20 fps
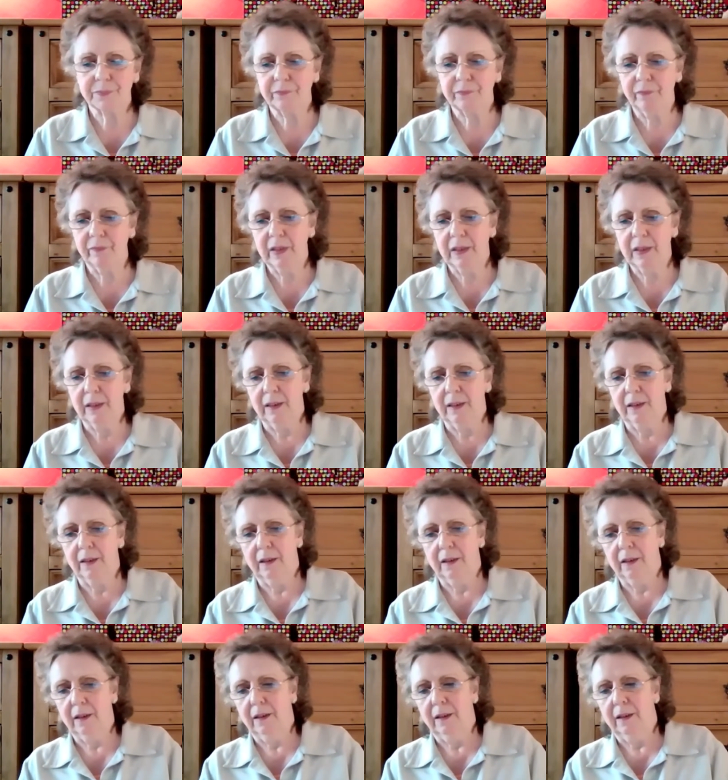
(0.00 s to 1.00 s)

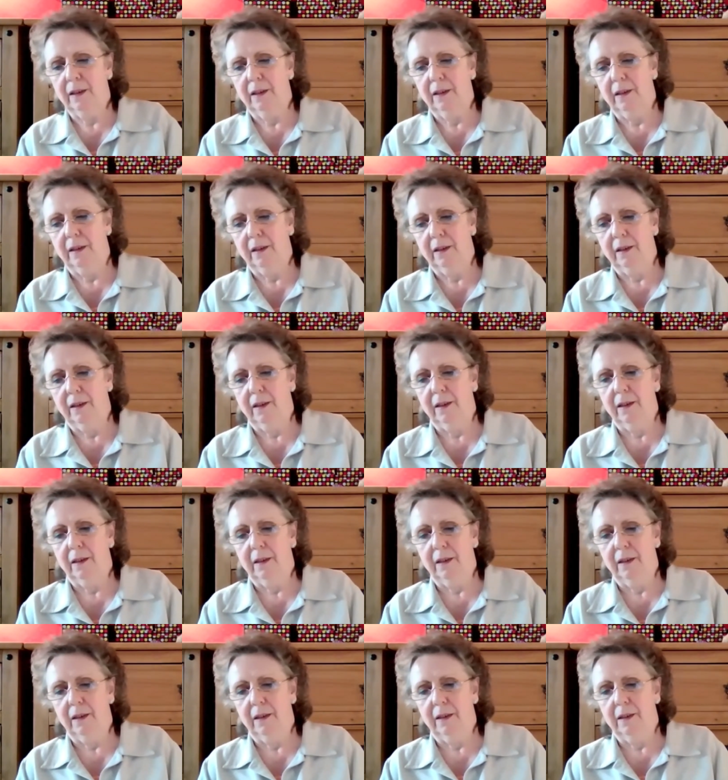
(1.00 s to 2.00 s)

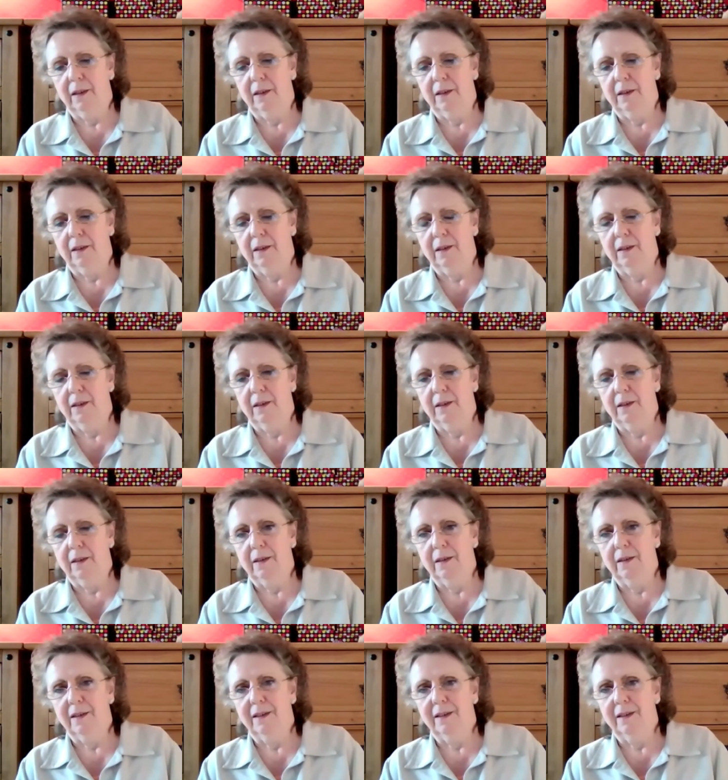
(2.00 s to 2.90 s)
Nothing is said.